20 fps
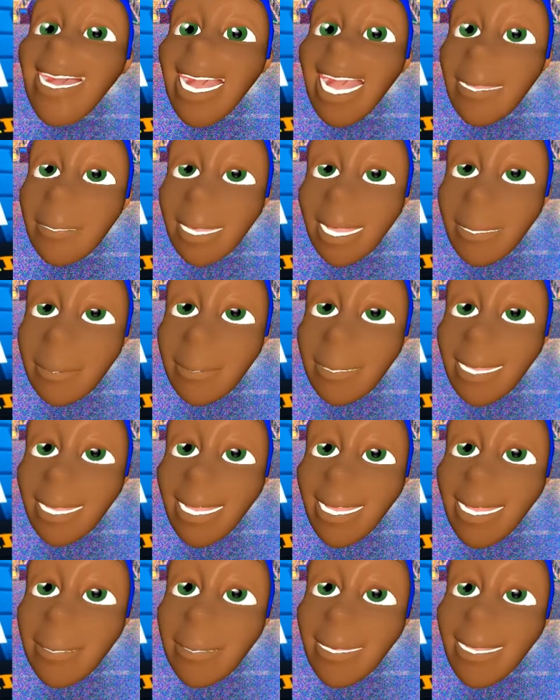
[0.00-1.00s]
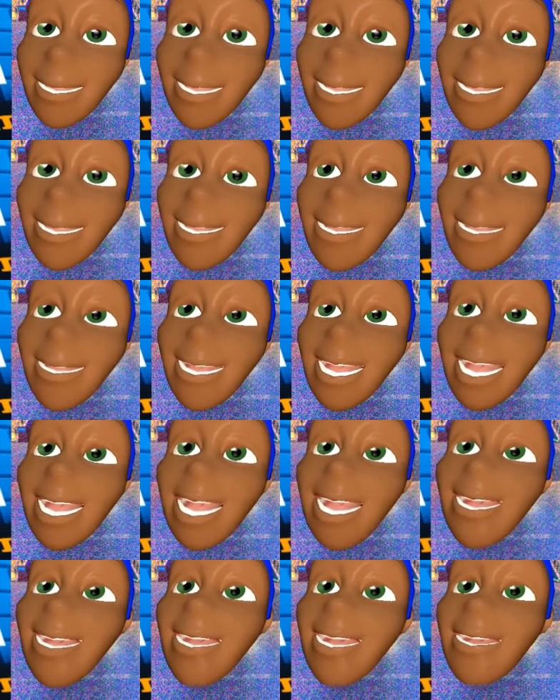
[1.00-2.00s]
We're gonna put him here on the
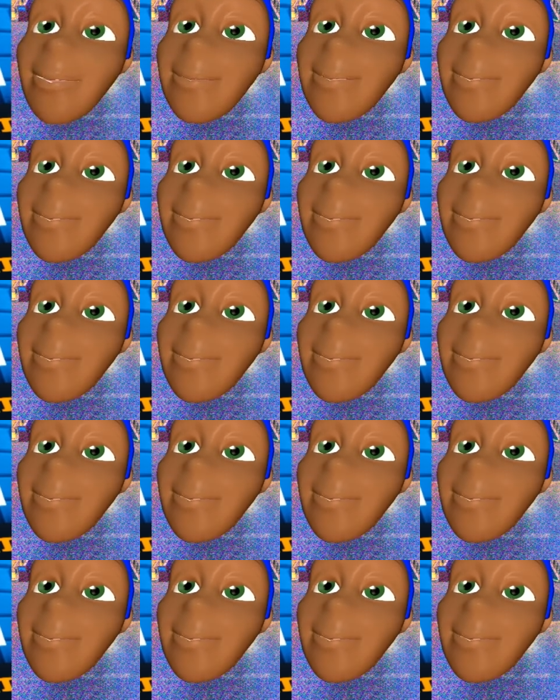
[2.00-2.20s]
edge,